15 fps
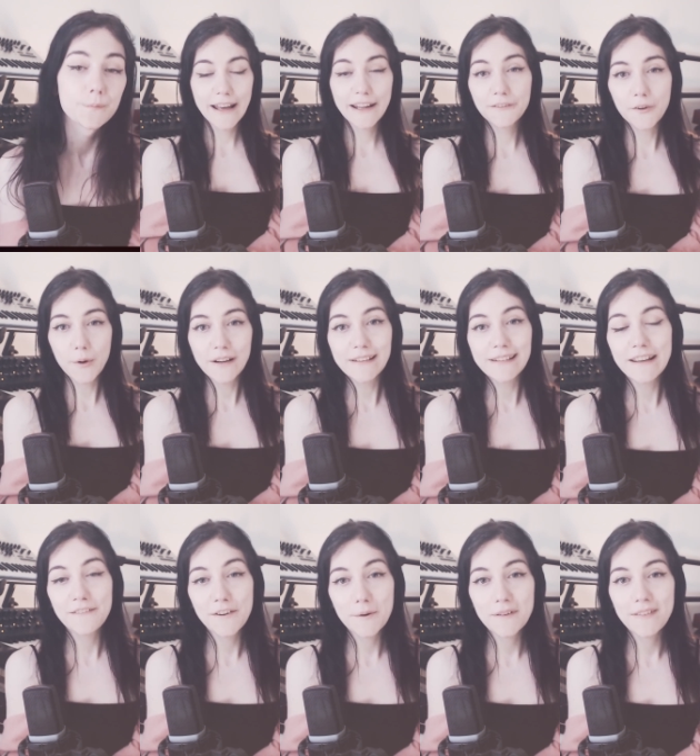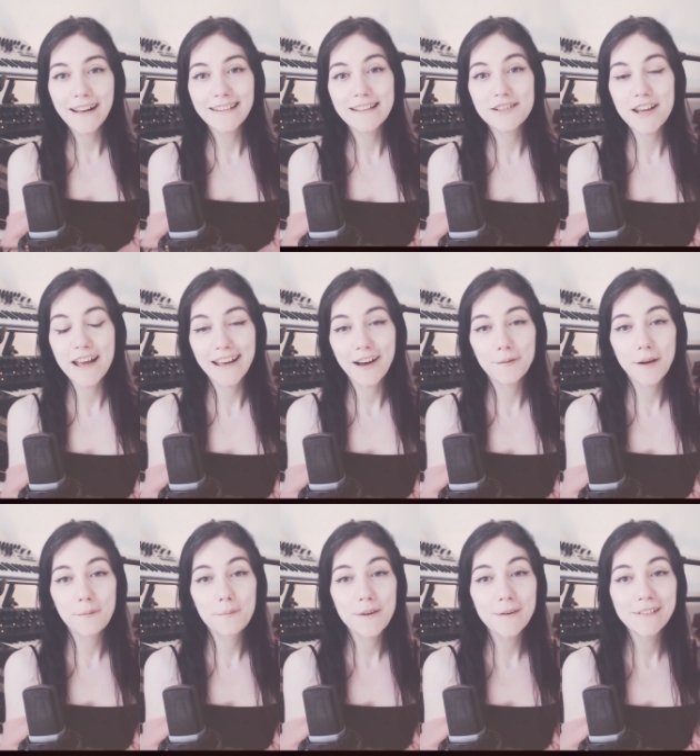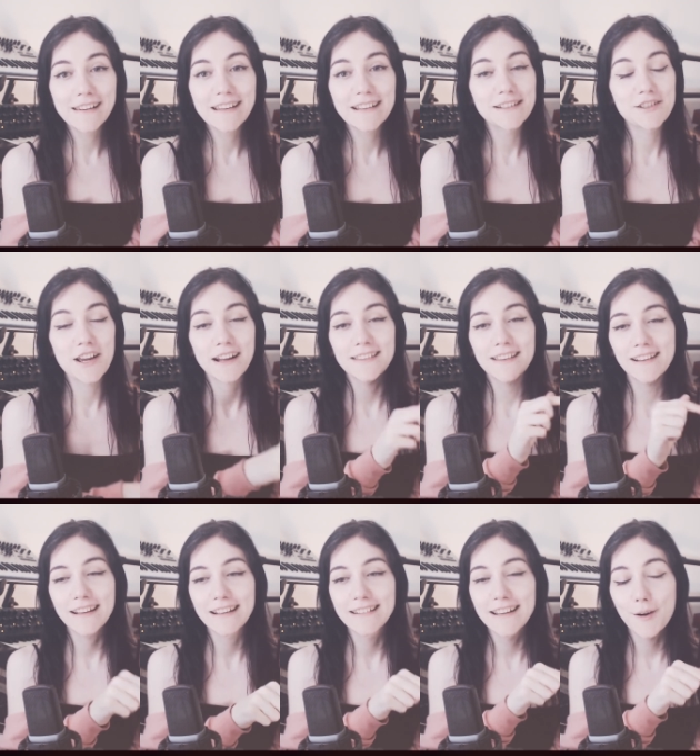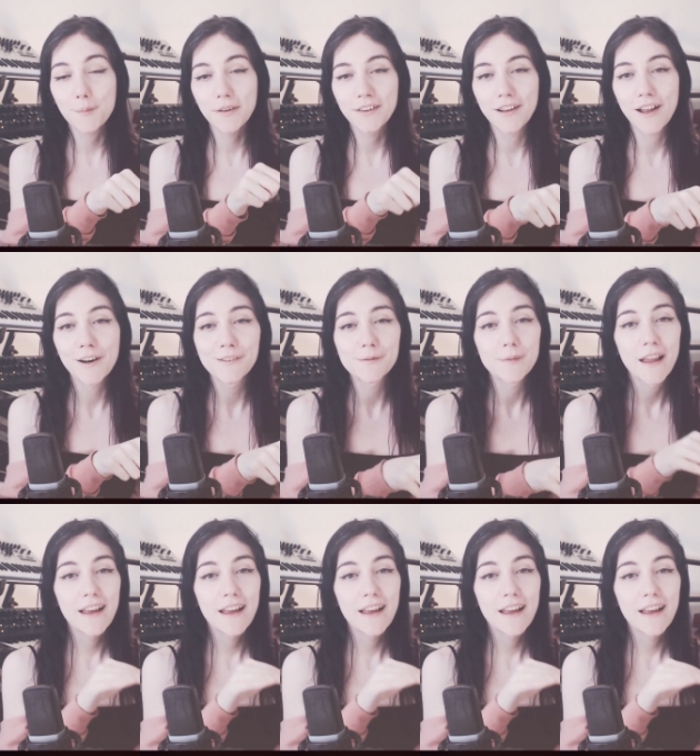And of course, if you would like to check out my music, check the link down below.